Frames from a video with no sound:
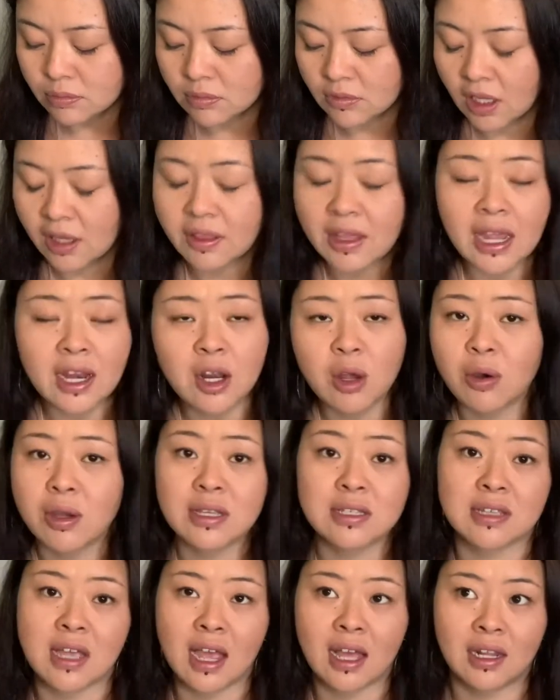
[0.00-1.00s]
know
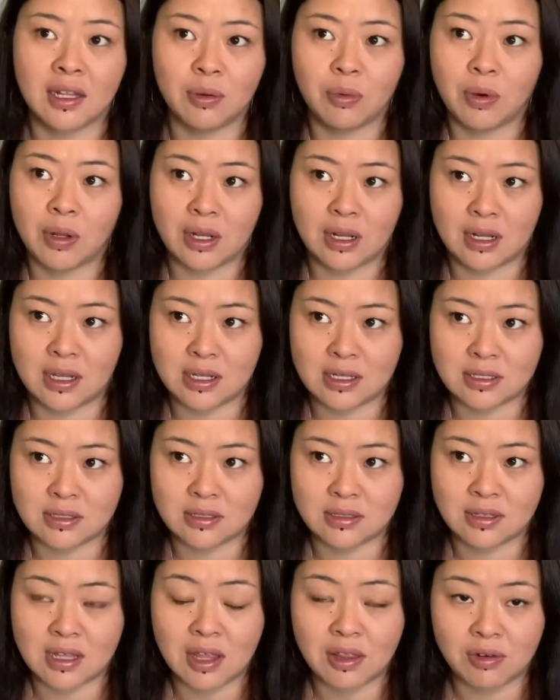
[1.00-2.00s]
exactly what it is
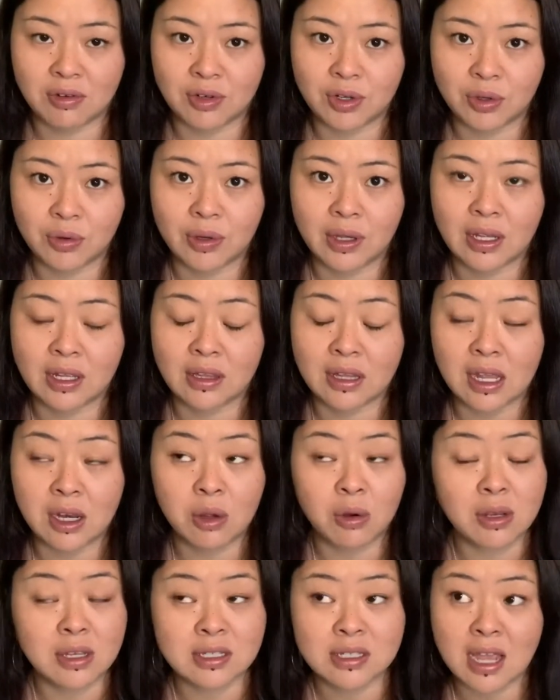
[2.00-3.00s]
that they're doing. They
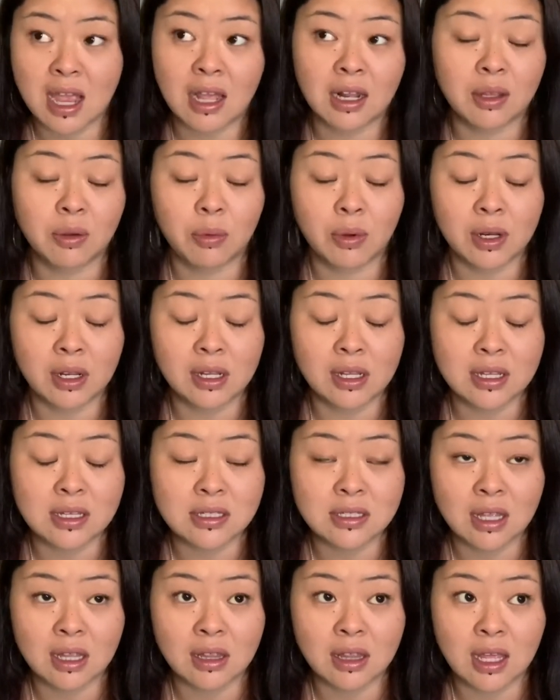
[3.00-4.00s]
know exactly what it is
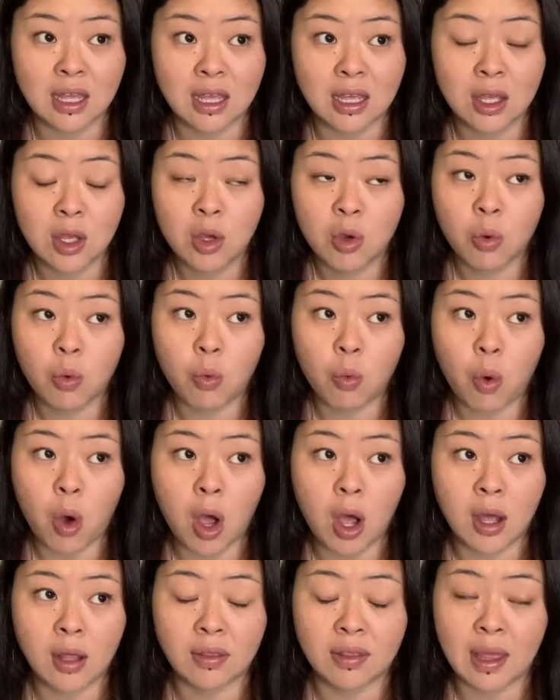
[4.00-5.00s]
that they
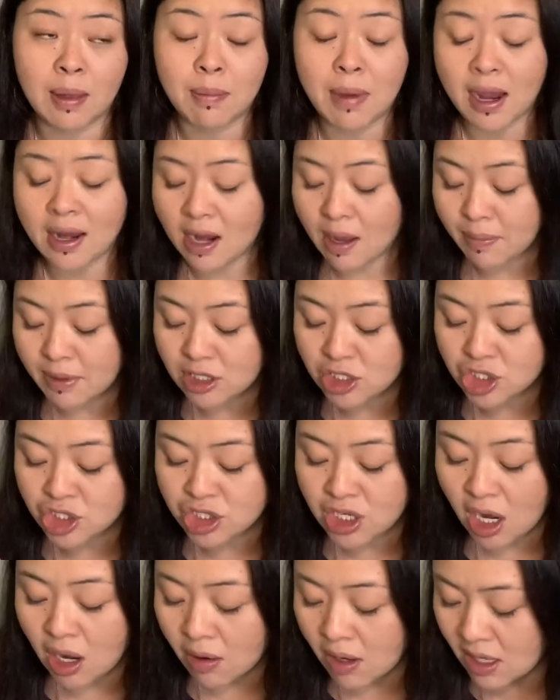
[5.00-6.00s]
want. They might not be
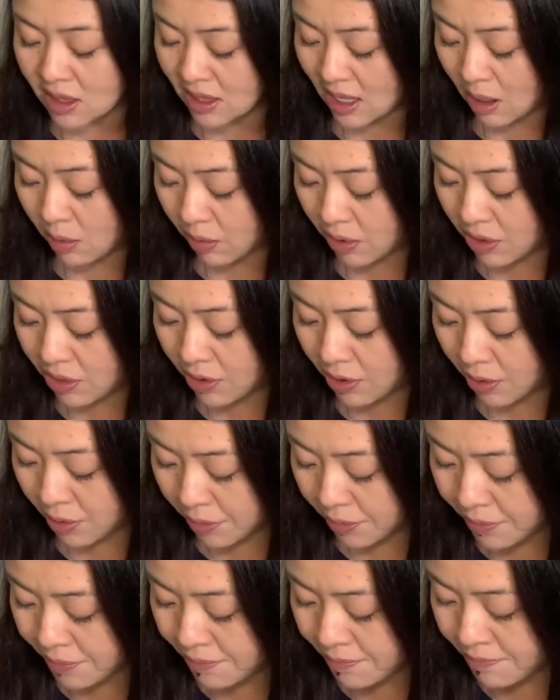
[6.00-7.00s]
sharing that with
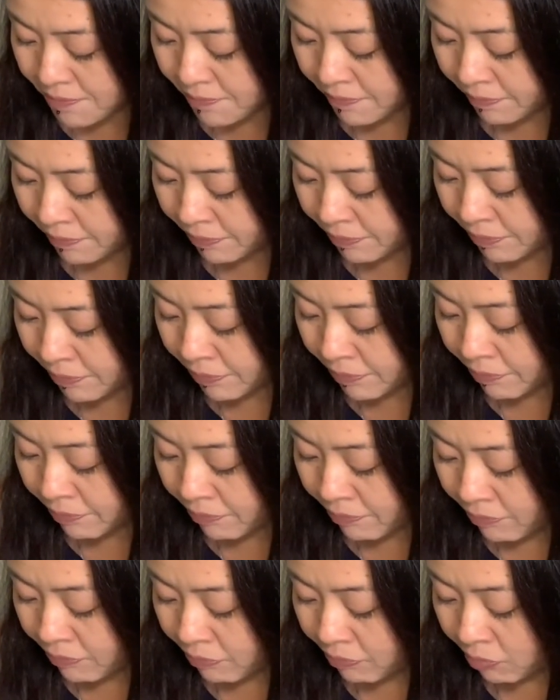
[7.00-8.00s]
you,
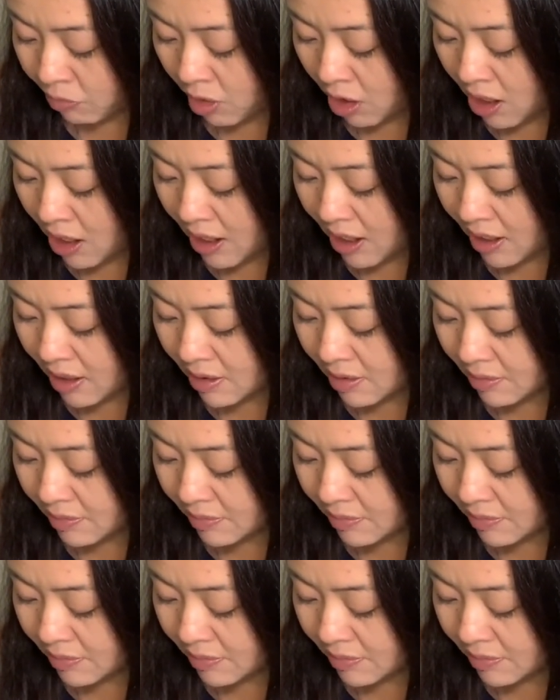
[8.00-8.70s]
okay?